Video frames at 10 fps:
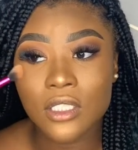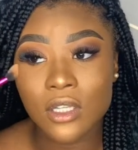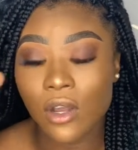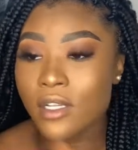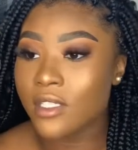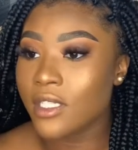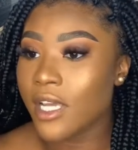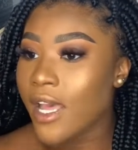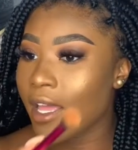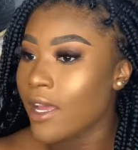Honestly,
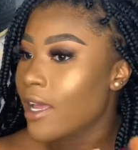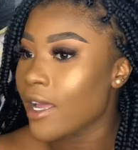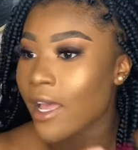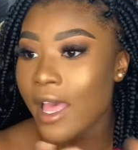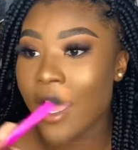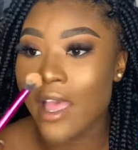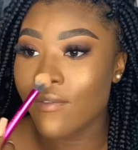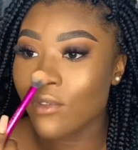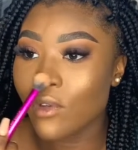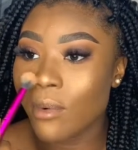I I have
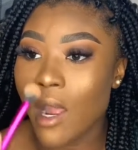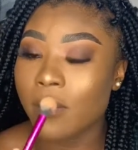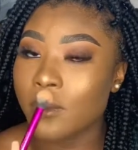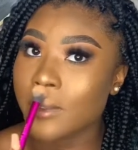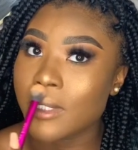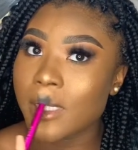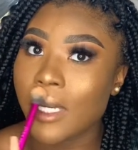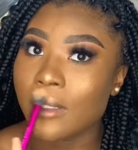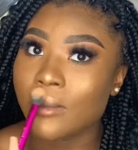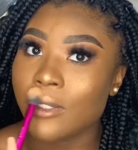no problem with this
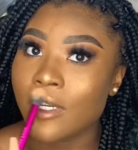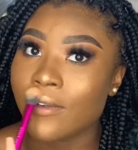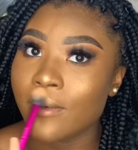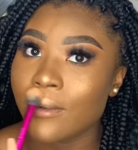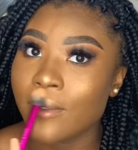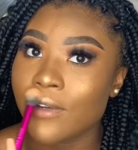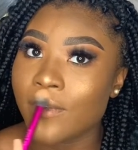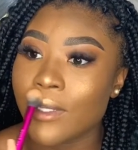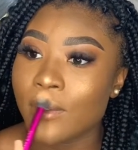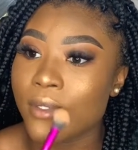highlighter whenever, whenever I
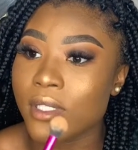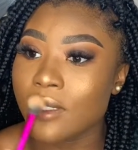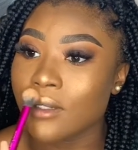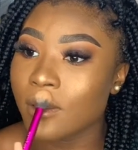use it.